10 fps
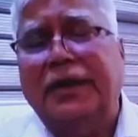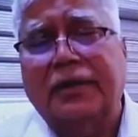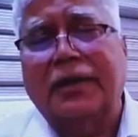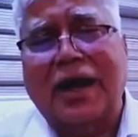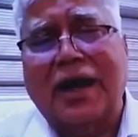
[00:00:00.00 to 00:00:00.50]

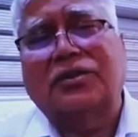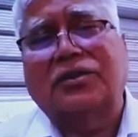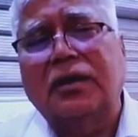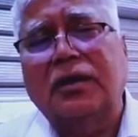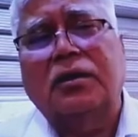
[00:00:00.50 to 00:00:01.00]
And I
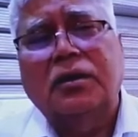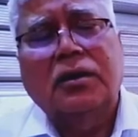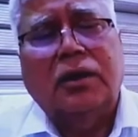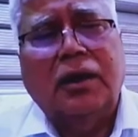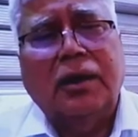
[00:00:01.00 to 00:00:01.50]
think
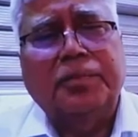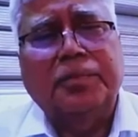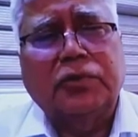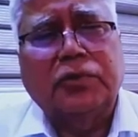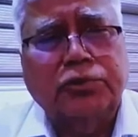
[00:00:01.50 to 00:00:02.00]
uh,
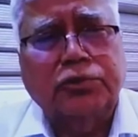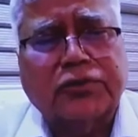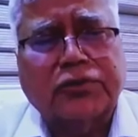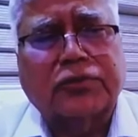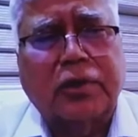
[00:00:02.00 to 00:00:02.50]
through
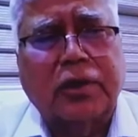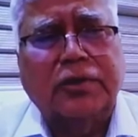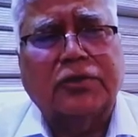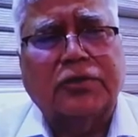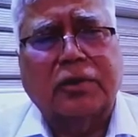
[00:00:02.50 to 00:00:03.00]
this, uh,
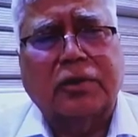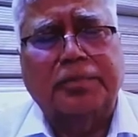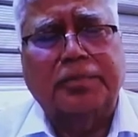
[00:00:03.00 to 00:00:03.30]
this uh,